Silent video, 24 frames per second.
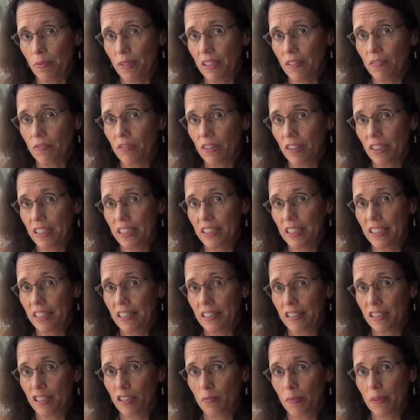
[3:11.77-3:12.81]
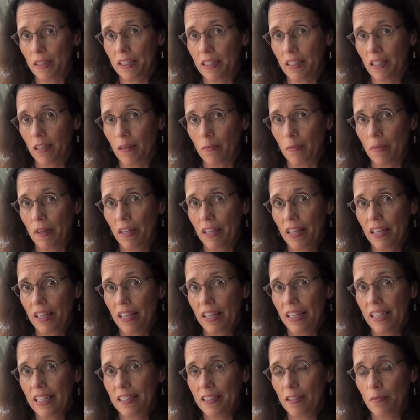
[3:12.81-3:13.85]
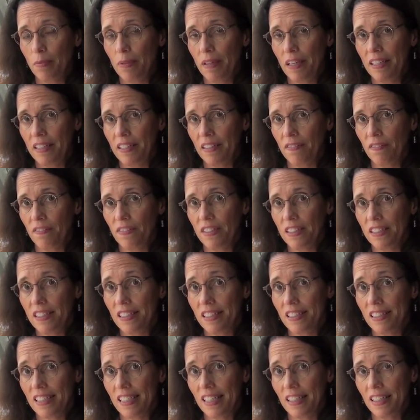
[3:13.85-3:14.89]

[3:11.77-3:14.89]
but it really needs to become independent visits.